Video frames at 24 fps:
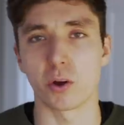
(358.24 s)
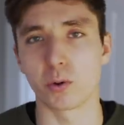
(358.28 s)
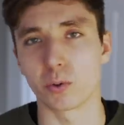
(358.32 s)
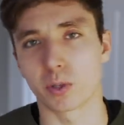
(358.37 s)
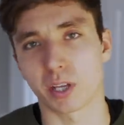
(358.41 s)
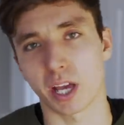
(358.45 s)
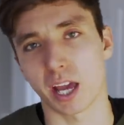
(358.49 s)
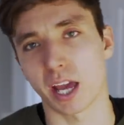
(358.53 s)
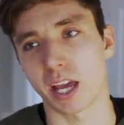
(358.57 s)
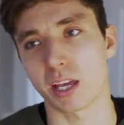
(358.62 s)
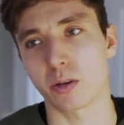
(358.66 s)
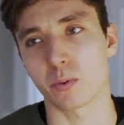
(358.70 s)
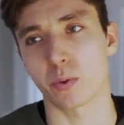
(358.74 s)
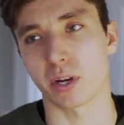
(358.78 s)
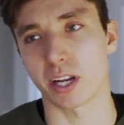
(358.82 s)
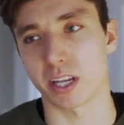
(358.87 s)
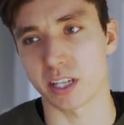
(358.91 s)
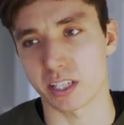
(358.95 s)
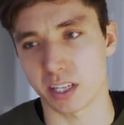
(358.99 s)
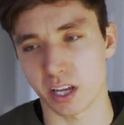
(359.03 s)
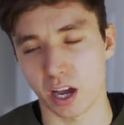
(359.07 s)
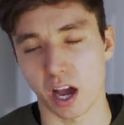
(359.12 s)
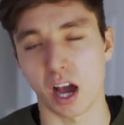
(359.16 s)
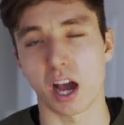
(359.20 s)
okay when
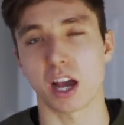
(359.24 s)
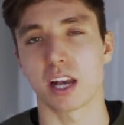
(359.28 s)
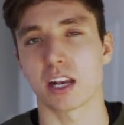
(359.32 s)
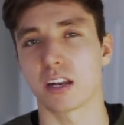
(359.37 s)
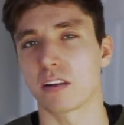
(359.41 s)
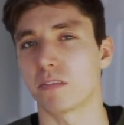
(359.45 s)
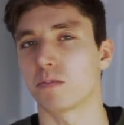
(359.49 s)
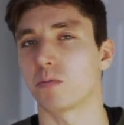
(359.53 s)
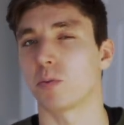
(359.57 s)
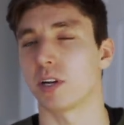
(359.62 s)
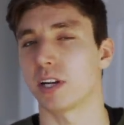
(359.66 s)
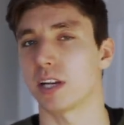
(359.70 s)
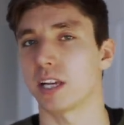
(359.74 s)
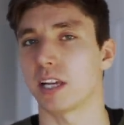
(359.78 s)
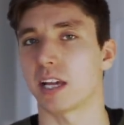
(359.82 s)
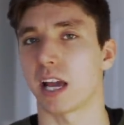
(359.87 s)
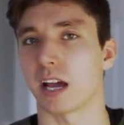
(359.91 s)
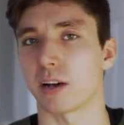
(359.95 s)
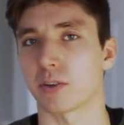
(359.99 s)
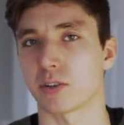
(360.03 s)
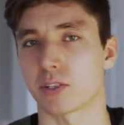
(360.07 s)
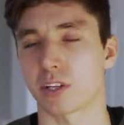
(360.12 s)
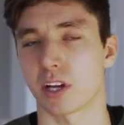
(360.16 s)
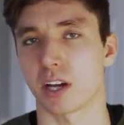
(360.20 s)
it's kind of windy
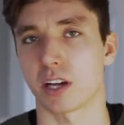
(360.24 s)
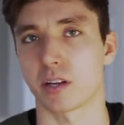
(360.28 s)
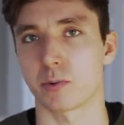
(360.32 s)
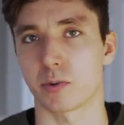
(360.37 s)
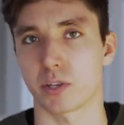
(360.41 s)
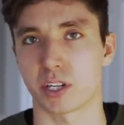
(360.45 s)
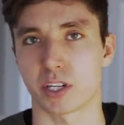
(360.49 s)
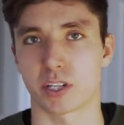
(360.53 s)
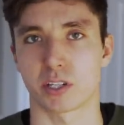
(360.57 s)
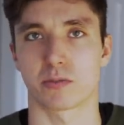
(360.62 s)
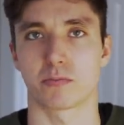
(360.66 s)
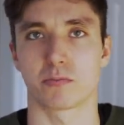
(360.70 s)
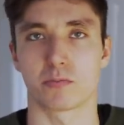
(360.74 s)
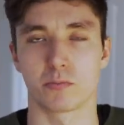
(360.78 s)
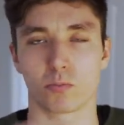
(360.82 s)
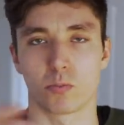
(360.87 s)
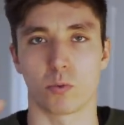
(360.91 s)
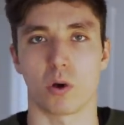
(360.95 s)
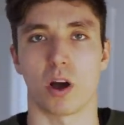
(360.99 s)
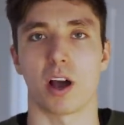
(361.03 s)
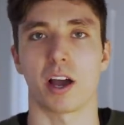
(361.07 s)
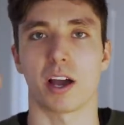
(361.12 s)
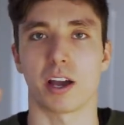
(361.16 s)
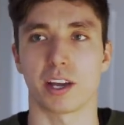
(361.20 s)
outside, which is
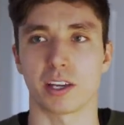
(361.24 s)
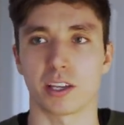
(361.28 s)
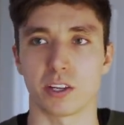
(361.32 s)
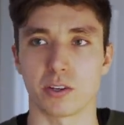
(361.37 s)
why I